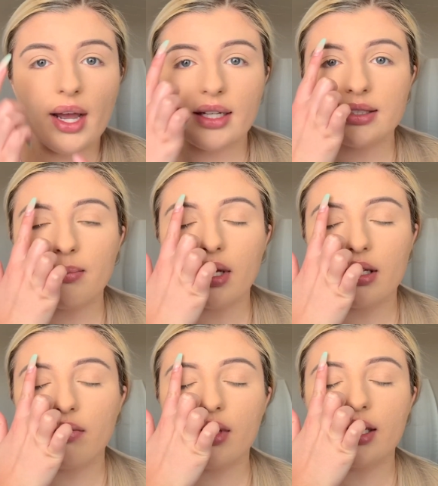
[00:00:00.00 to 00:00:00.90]
eye, except they
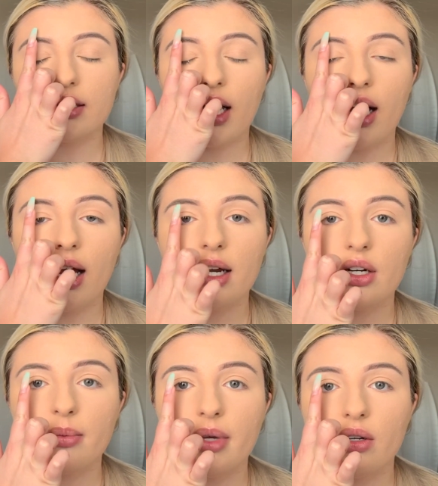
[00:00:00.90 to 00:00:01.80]
leave the
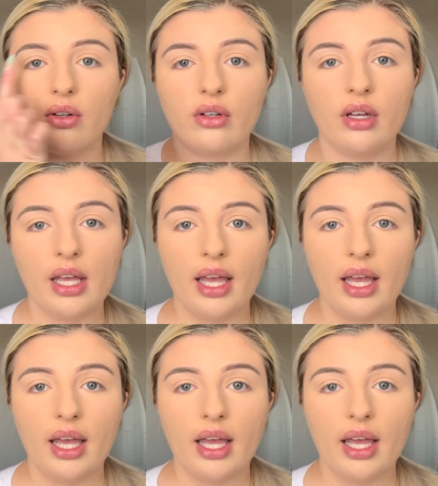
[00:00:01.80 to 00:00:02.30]
entire middle